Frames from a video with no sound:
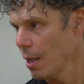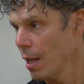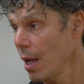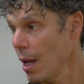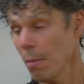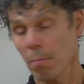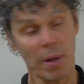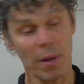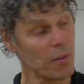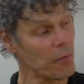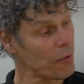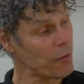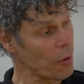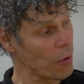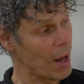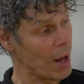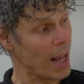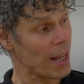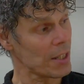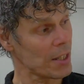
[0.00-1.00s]
Mm-hmm. But
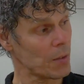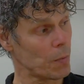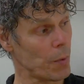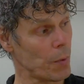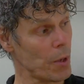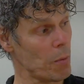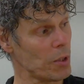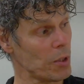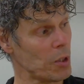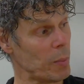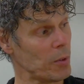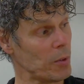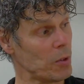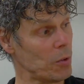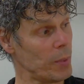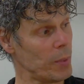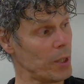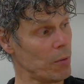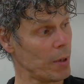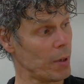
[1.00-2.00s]
for us, we were supposed to
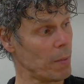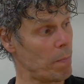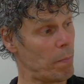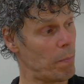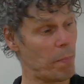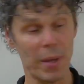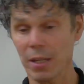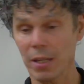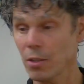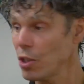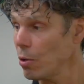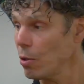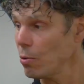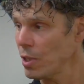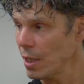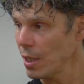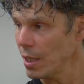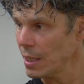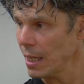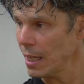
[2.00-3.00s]
be doing big shows
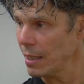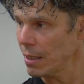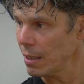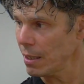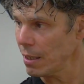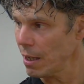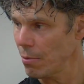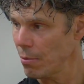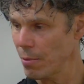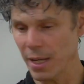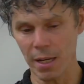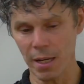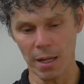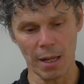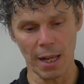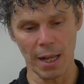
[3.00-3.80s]
in the center arena,